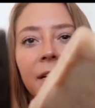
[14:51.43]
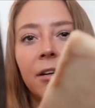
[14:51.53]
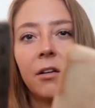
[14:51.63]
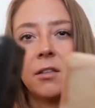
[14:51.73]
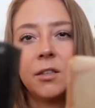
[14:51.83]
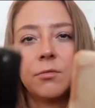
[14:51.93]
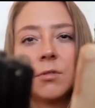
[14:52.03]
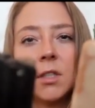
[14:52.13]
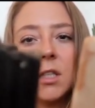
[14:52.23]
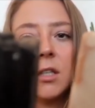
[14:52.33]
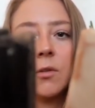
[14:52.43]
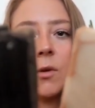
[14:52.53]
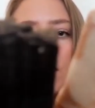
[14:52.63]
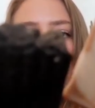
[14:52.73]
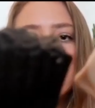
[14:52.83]
like all these really good
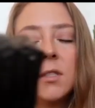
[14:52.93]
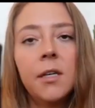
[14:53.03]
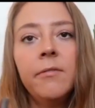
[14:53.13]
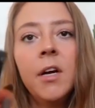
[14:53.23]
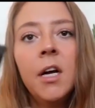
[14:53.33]
oils and stuff.